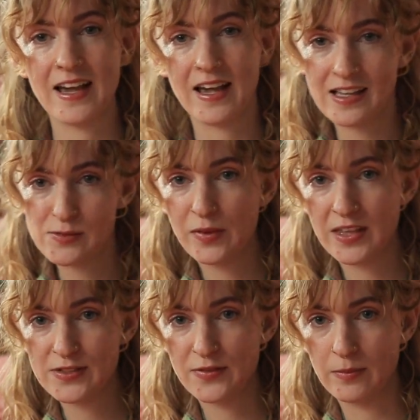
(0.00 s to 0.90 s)
It's with
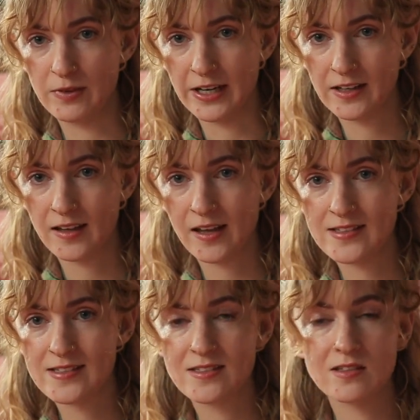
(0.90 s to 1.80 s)
this fabric.
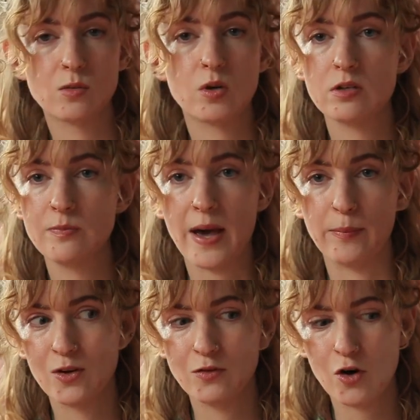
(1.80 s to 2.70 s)
It's the world map,
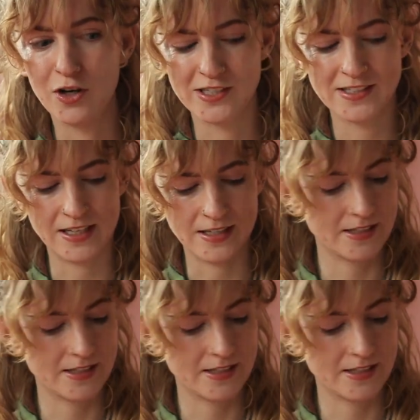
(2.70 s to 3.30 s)
of course it is.